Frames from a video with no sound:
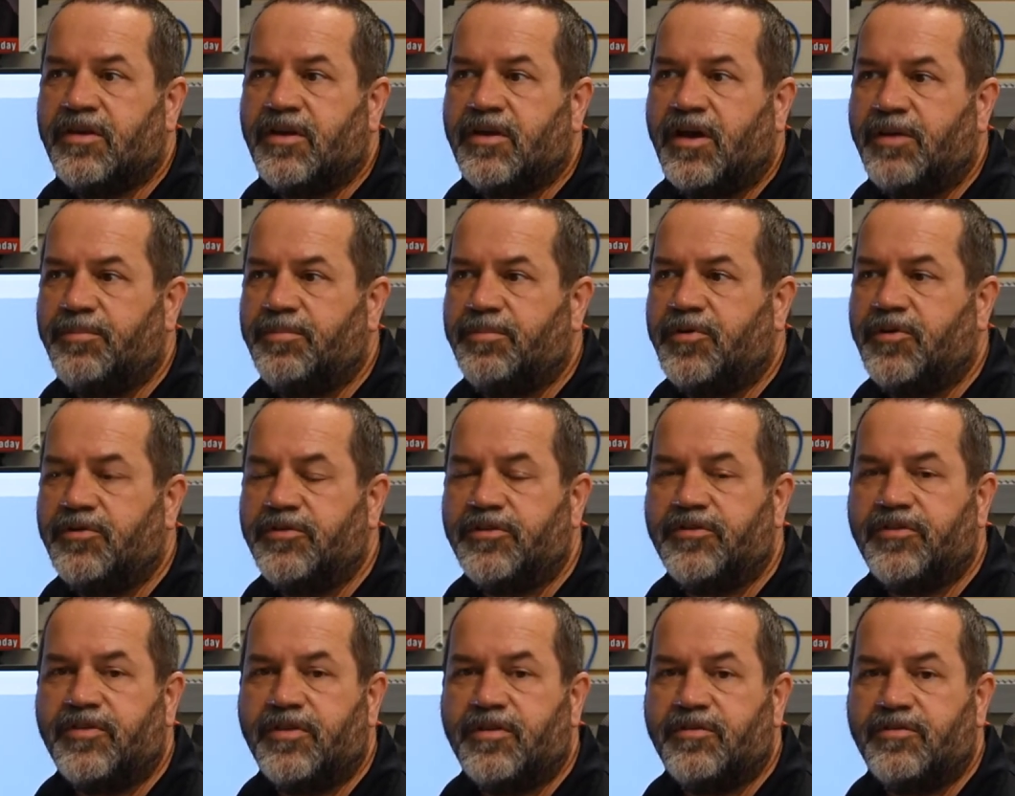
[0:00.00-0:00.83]
I
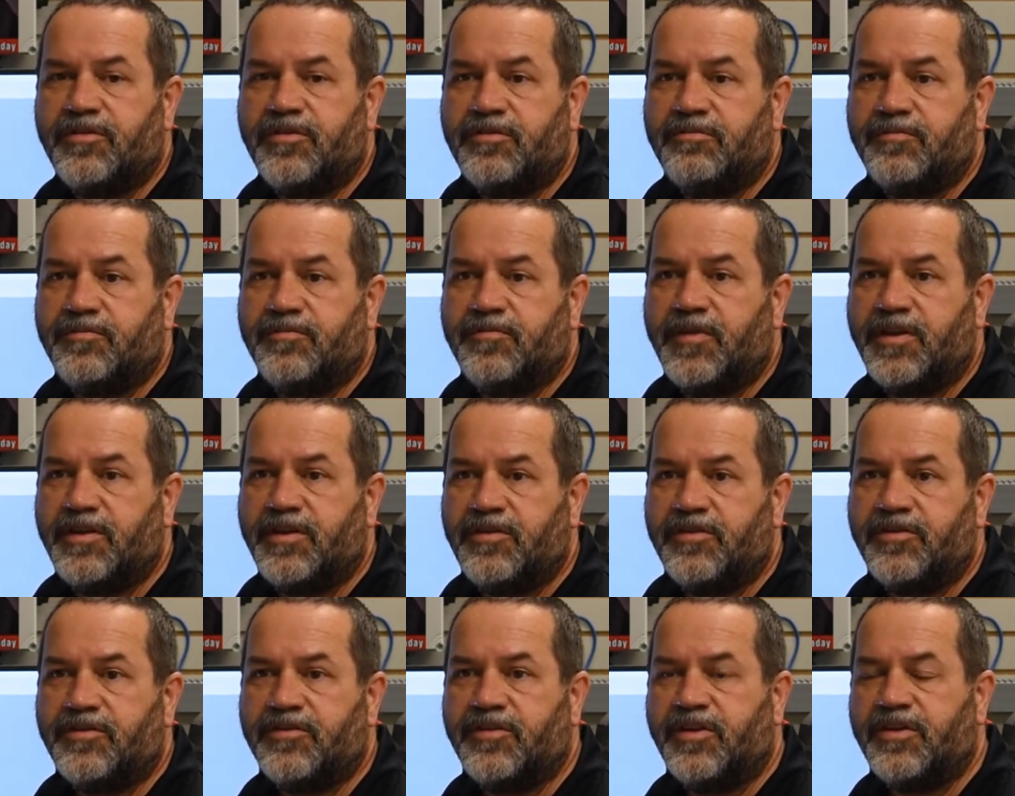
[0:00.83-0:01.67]
post the
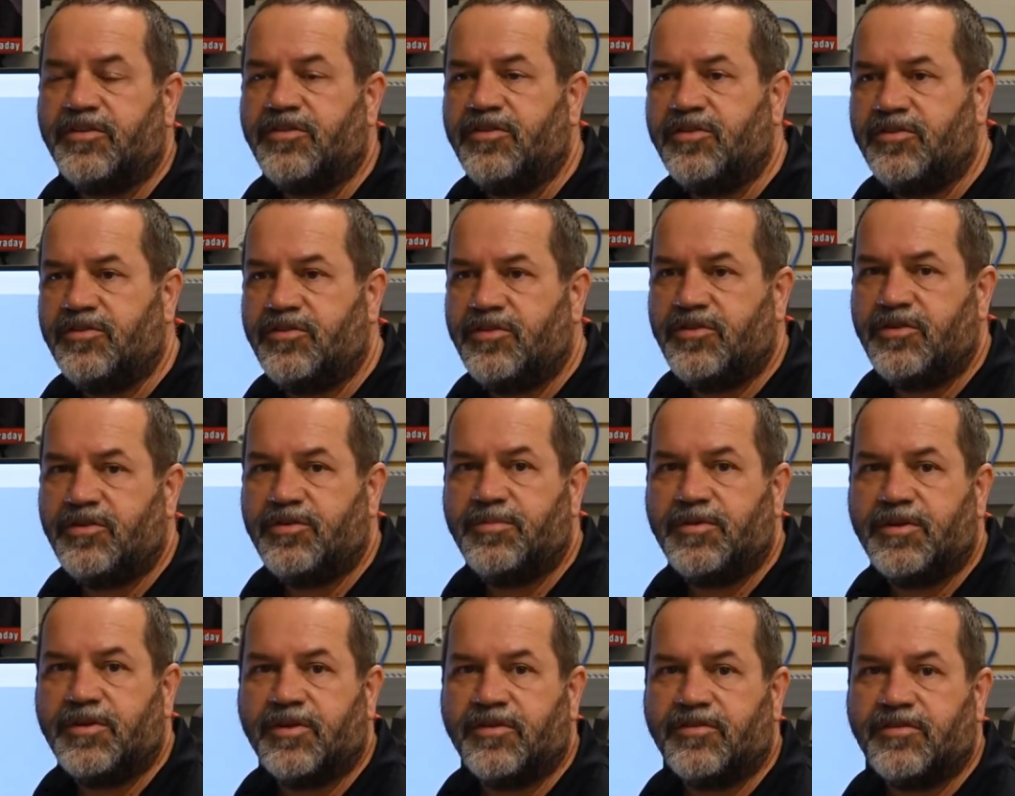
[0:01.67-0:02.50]
videos on YouTube
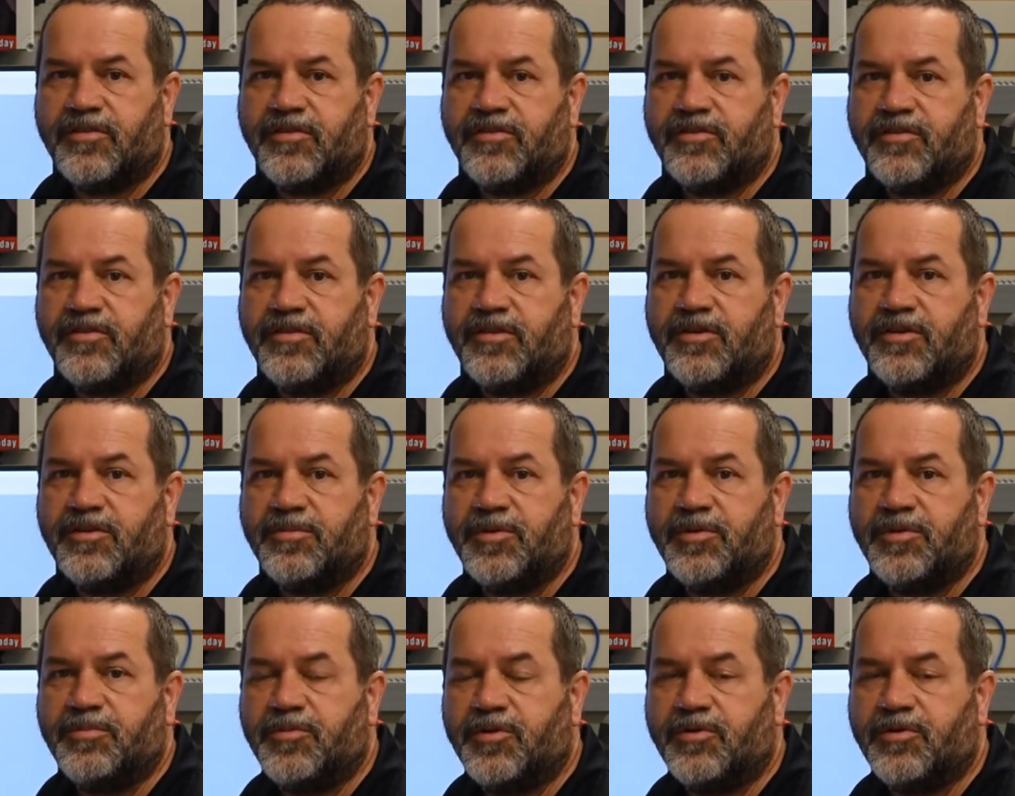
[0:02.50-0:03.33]
because it's a little
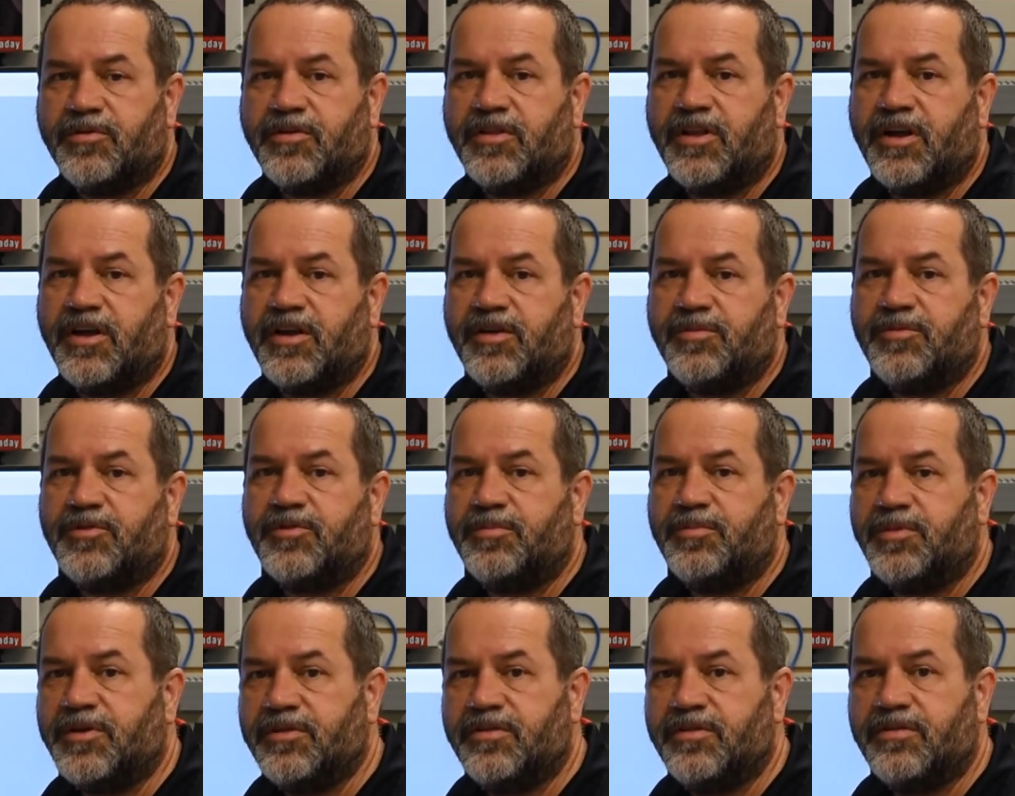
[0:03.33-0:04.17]
bit more reliable,
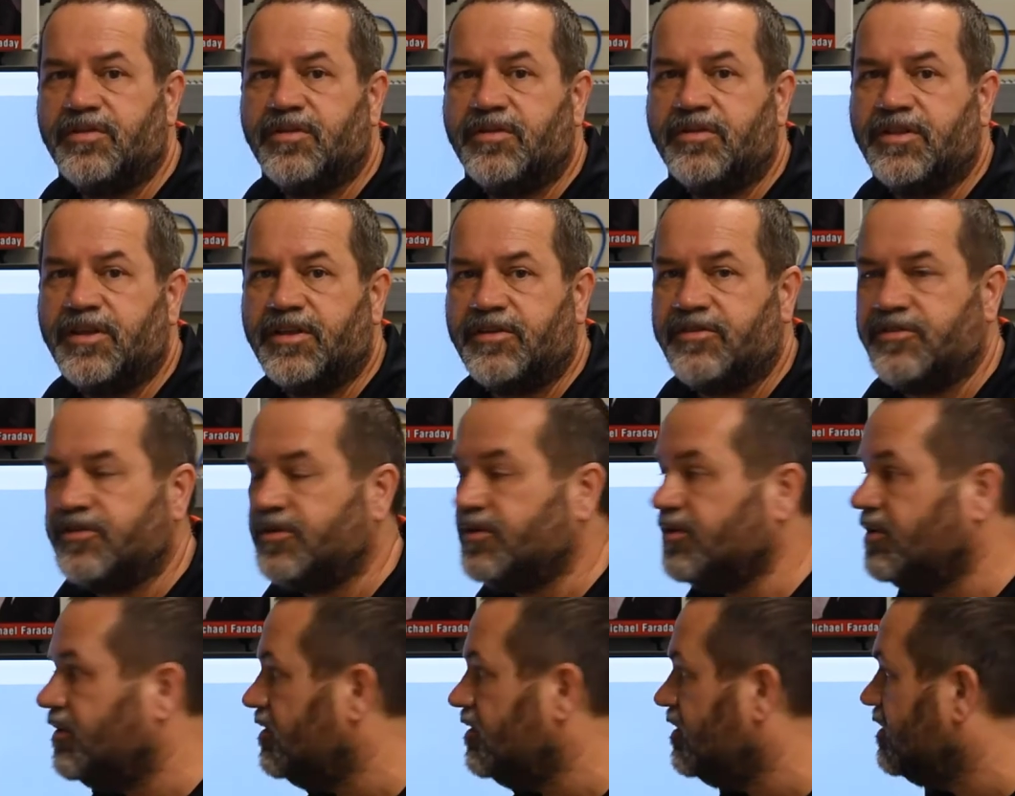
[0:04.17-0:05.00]
but the links
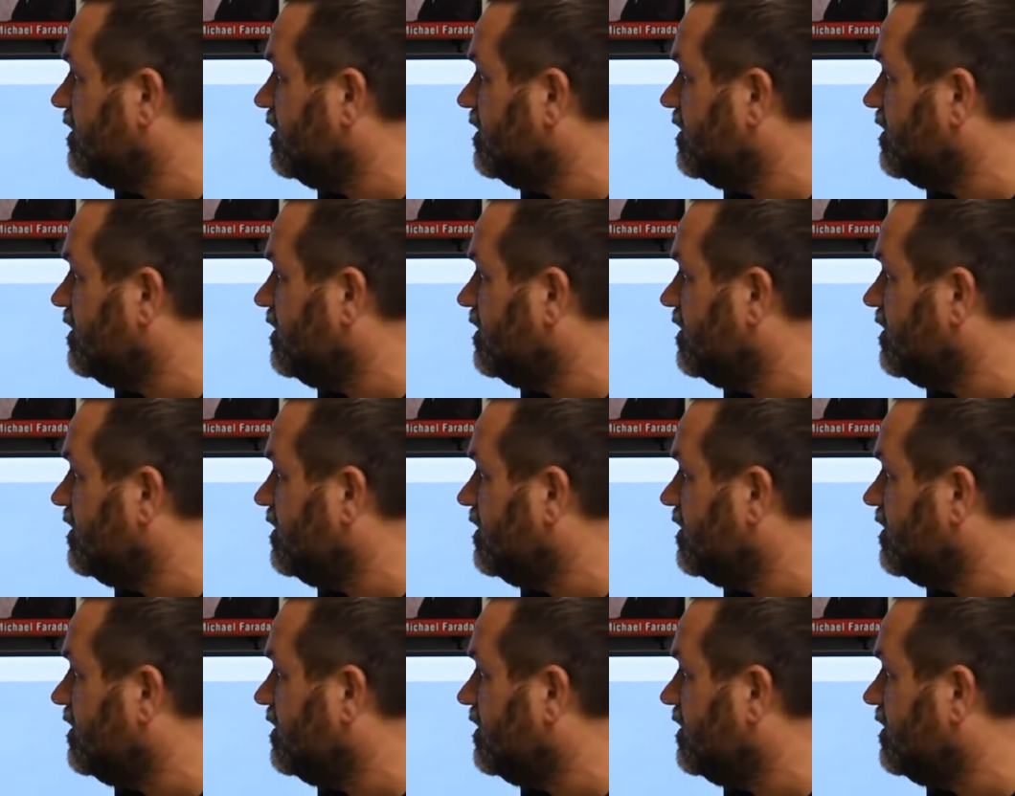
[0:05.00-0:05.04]
are all